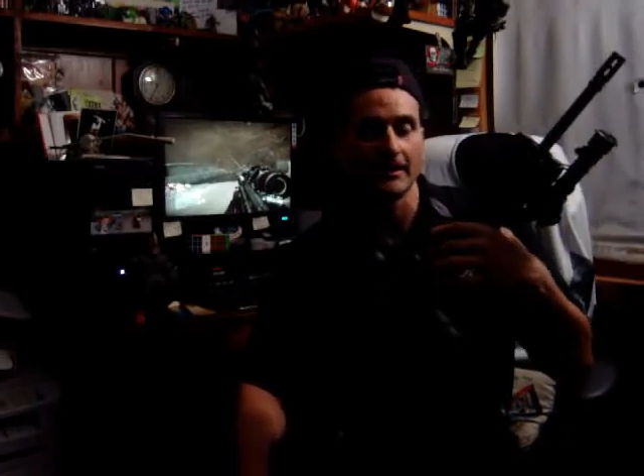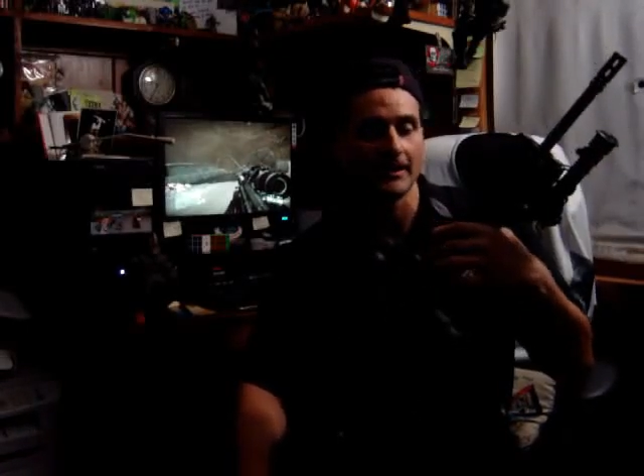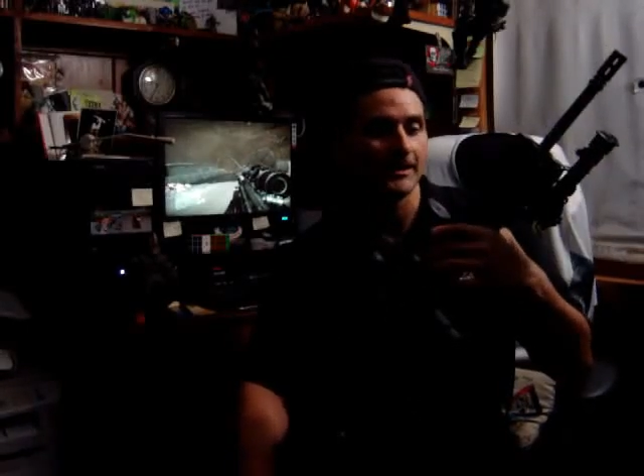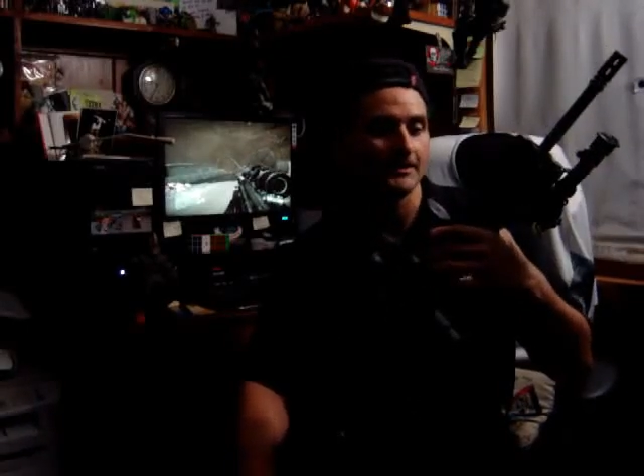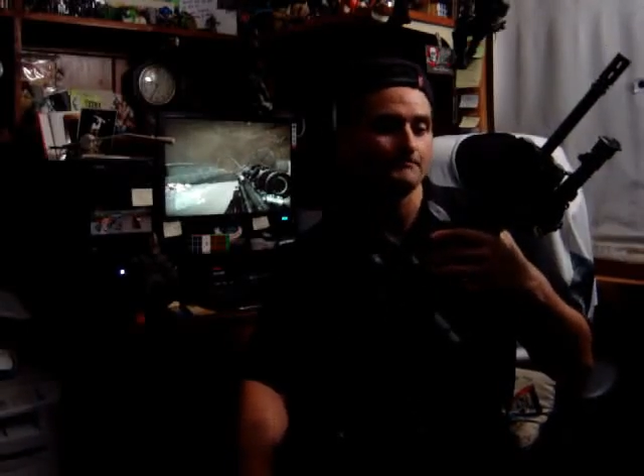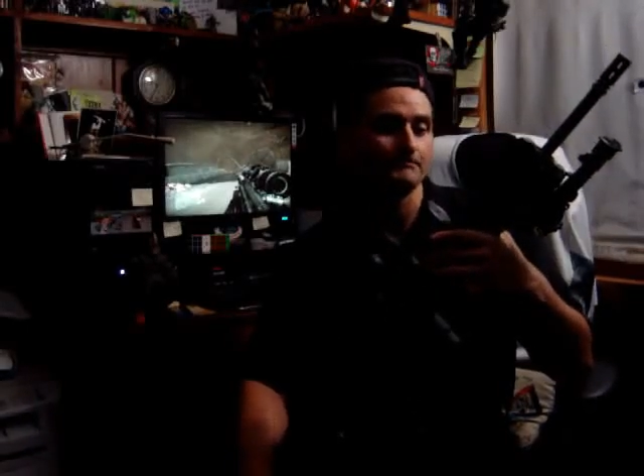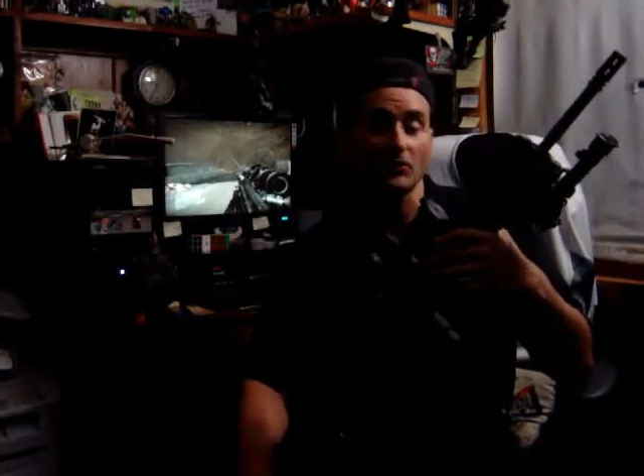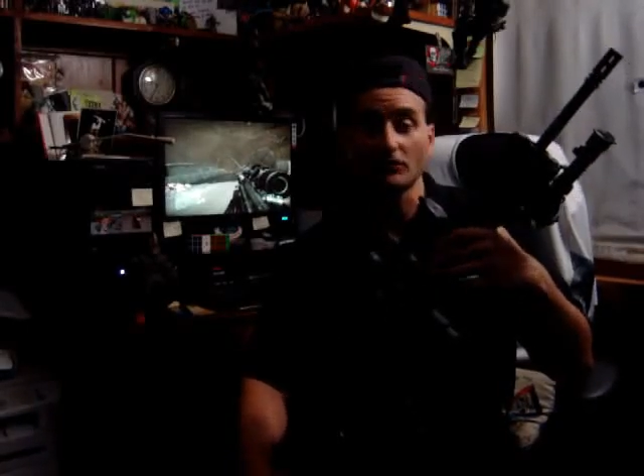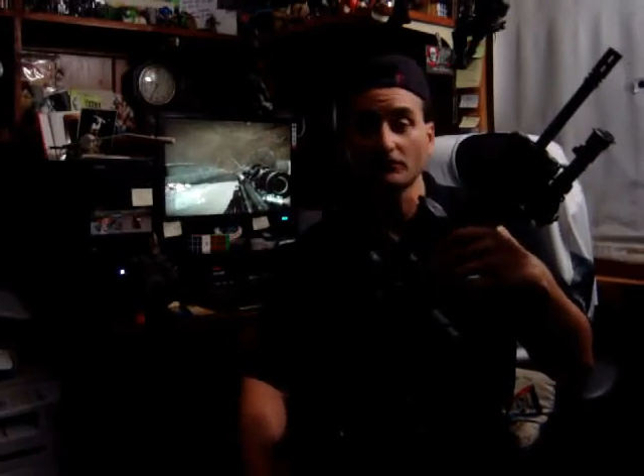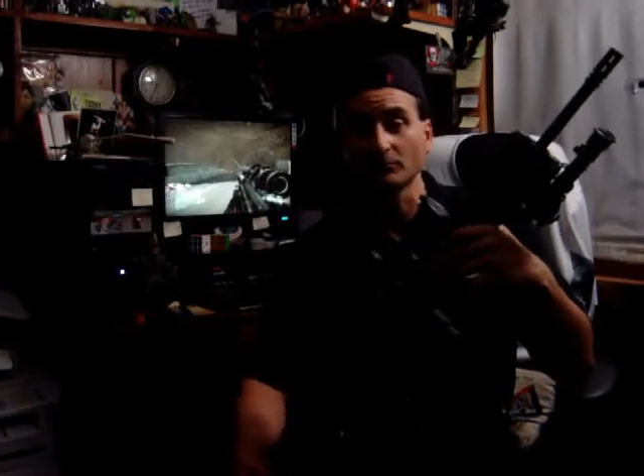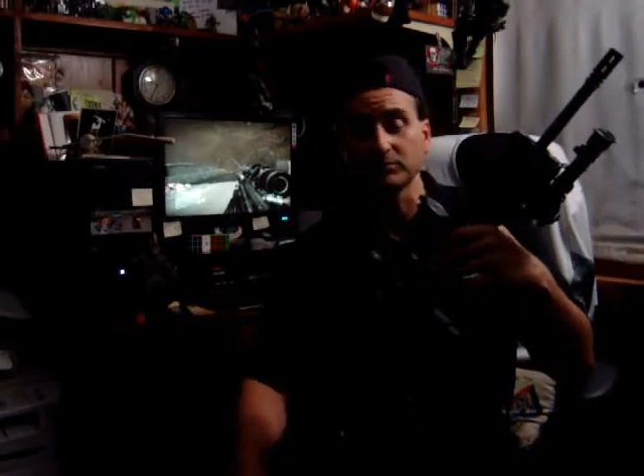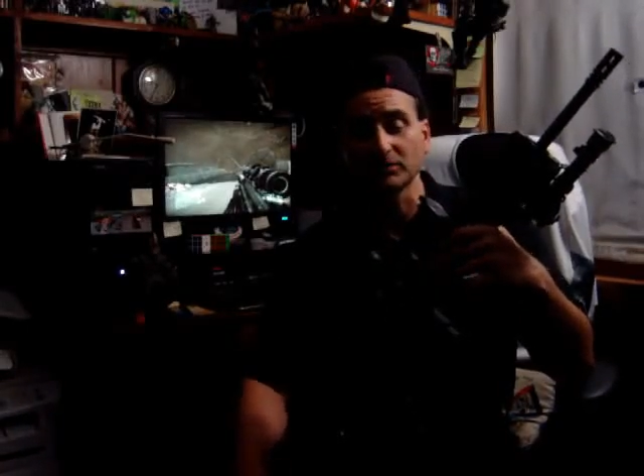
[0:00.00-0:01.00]

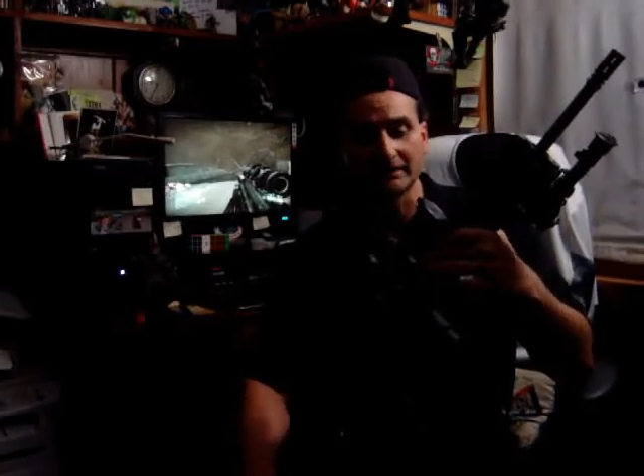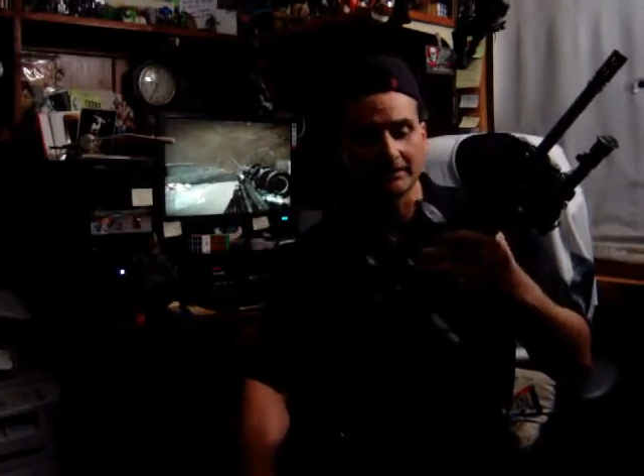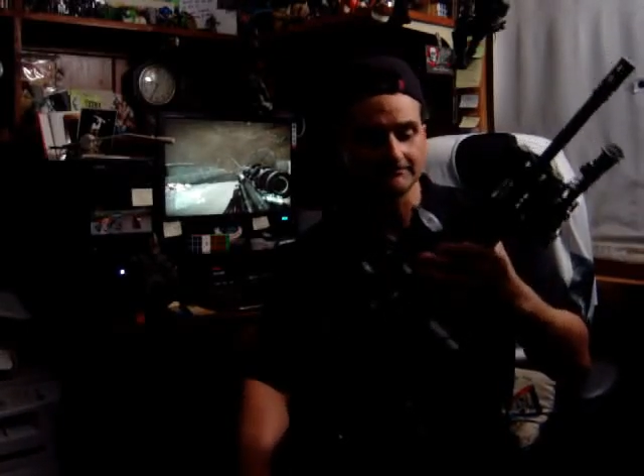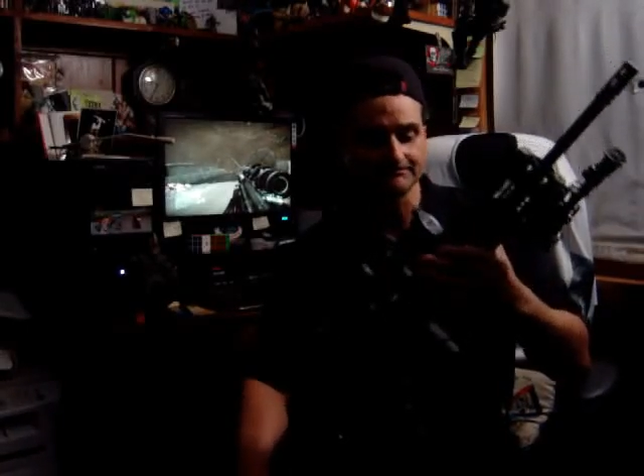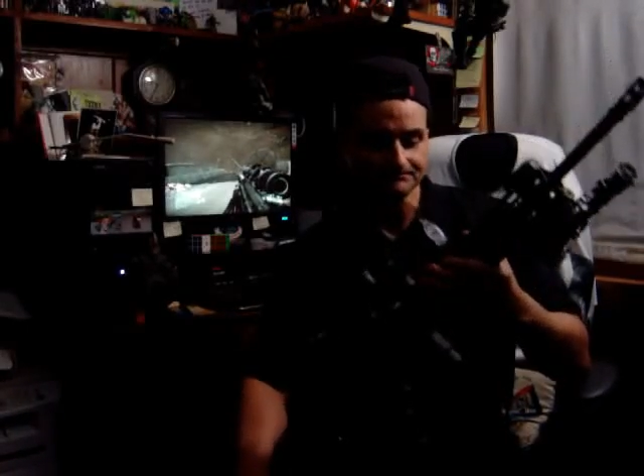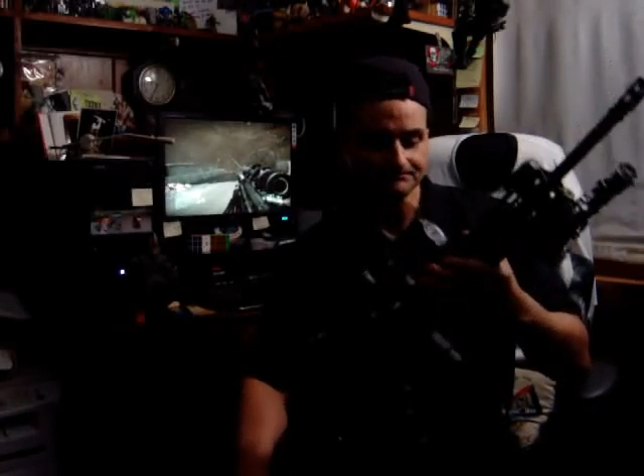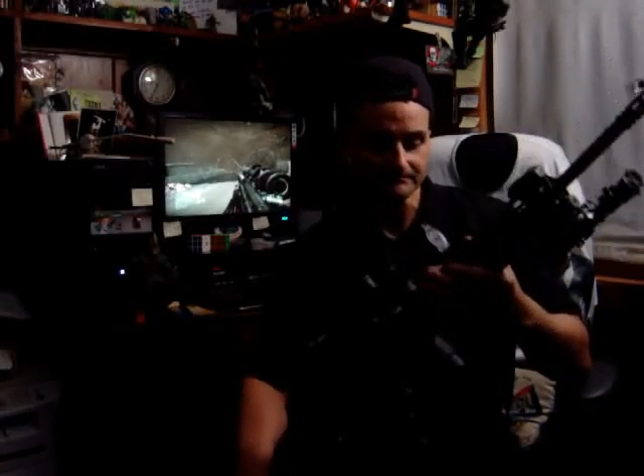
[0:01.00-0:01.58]
or for plinking.